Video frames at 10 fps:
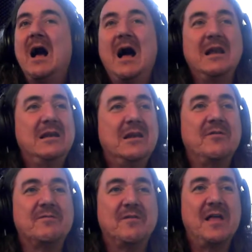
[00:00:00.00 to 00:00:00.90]
I
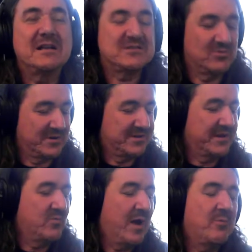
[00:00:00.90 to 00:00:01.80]
love it for that sort of
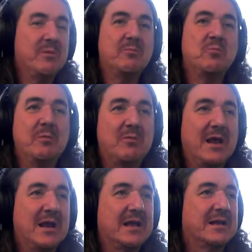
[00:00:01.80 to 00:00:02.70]
thing where we
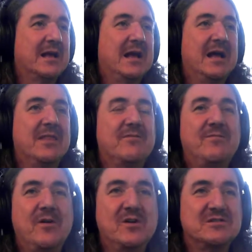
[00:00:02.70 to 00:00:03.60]
play like the
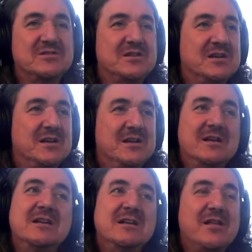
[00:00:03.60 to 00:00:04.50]
1st,
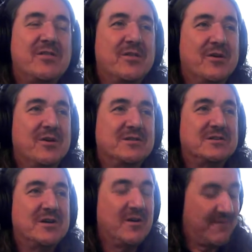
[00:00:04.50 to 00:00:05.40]

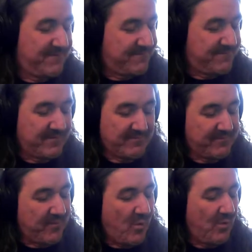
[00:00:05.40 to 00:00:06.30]
3rd,
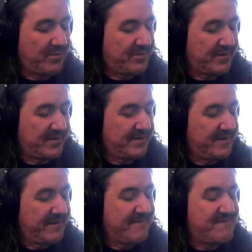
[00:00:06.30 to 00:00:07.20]
4th,
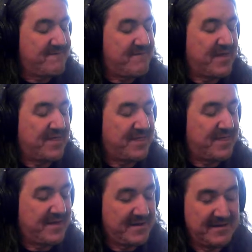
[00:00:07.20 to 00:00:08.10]

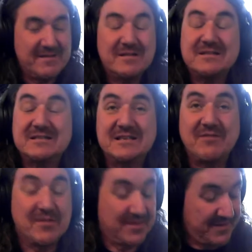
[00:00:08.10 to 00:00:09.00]
5th,
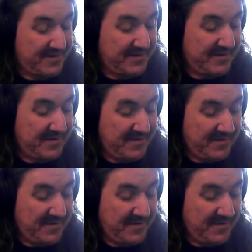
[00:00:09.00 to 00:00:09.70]
7th.